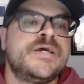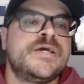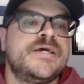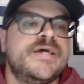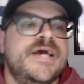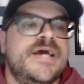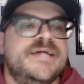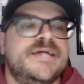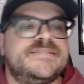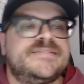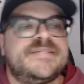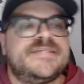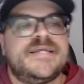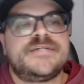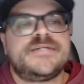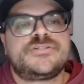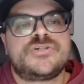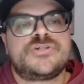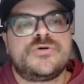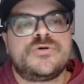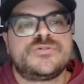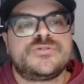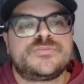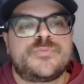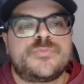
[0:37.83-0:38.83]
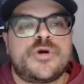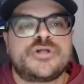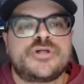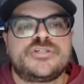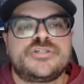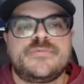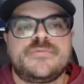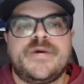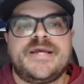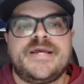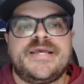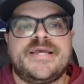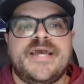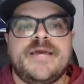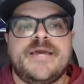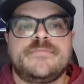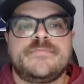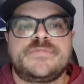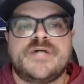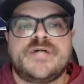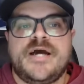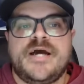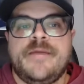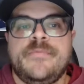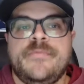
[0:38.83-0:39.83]
And today's show is brought to you by
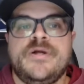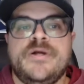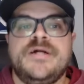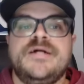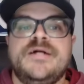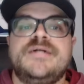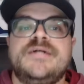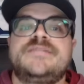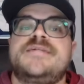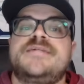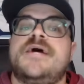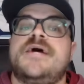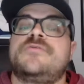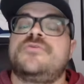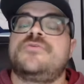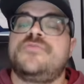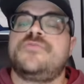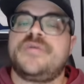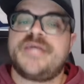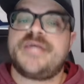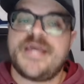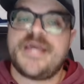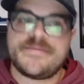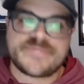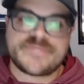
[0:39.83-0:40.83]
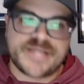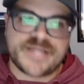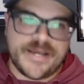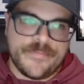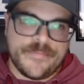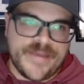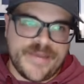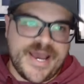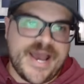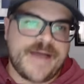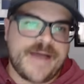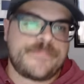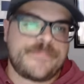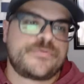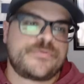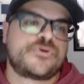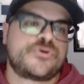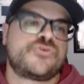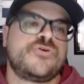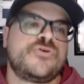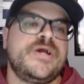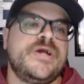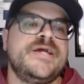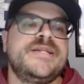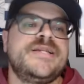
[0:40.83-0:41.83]
Gametime. Download the Gametime app,
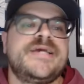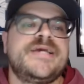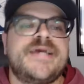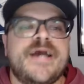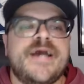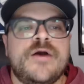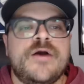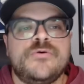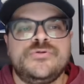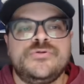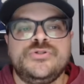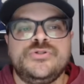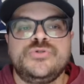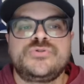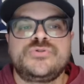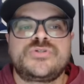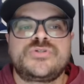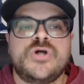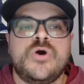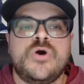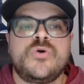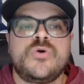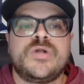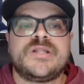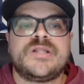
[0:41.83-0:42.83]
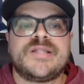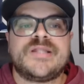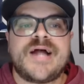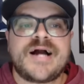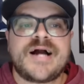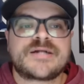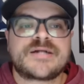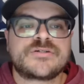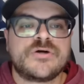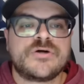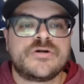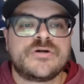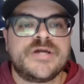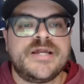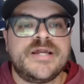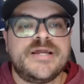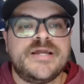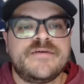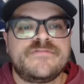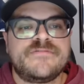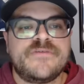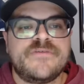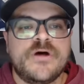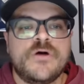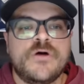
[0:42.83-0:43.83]
create an account, and use code
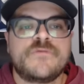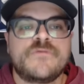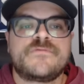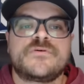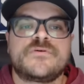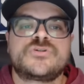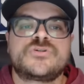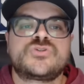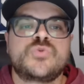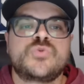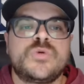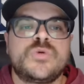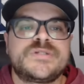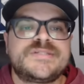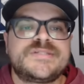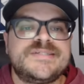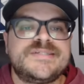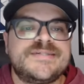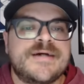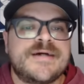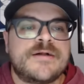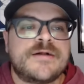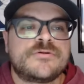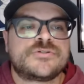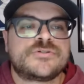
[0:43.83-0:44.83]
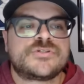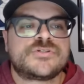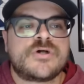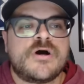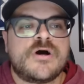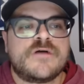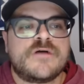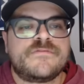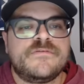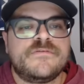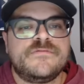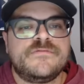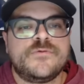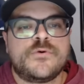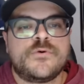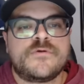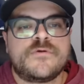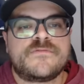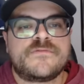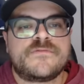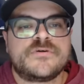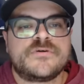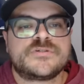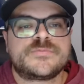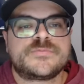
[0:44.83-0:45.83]
LOCKEDONNFL for $20 off of your
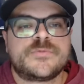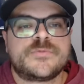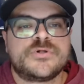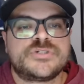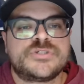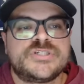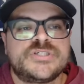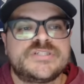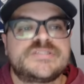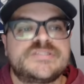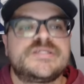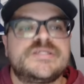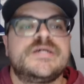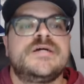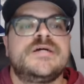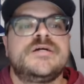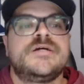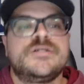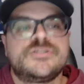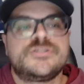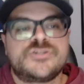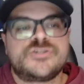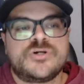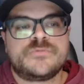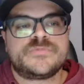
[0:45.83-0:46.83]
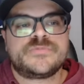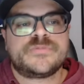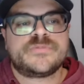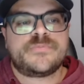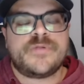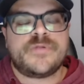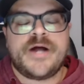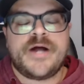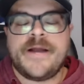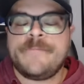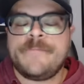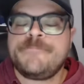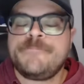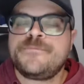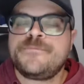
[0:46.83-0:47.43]
first purchase. Terms apply.